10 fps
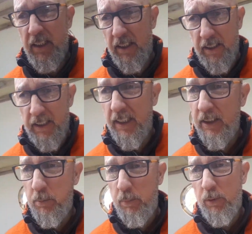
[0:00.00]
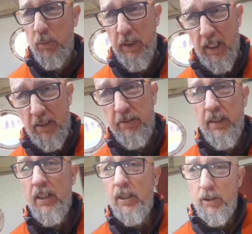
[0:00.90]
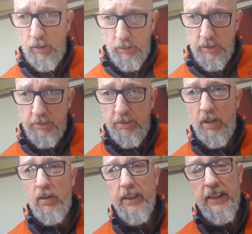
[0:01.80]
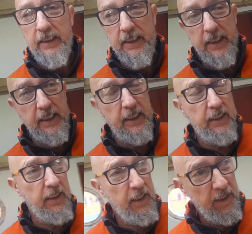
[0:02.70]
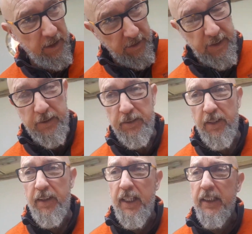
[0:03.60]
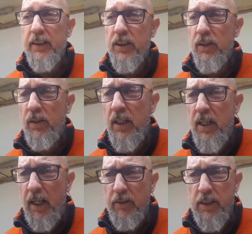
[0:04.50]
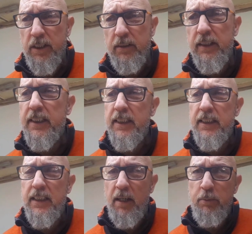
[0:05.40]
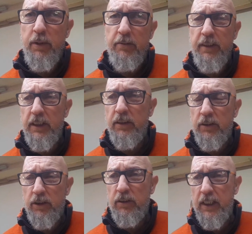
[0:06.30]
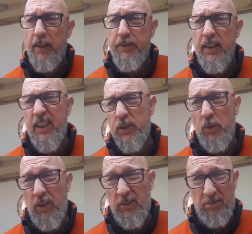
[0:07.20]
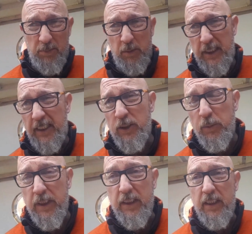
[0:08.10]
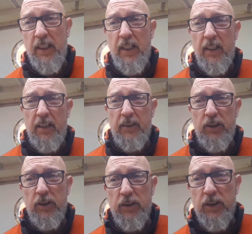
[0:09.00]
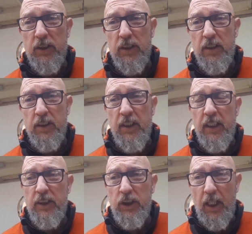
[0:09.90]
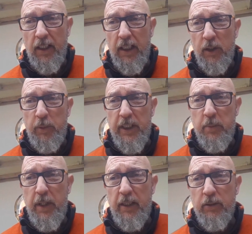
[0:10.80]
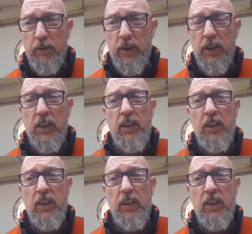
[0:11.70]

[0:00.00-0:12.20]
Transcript: In this boat we have underfloor heating and different things. So I'm going to do a separate video straight after this one, probably next week, just chatting a little bit about